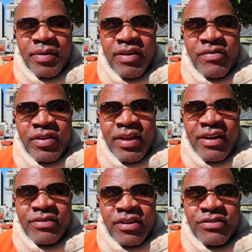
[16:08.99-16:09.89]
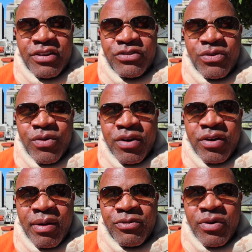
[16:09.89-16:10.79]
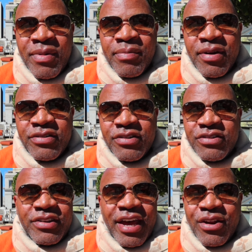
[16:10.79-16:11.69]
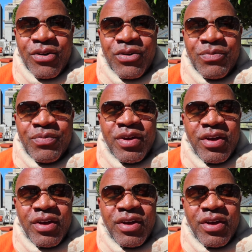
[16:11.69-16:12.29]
Even as an essential worker, I'm doing my best to stay at home.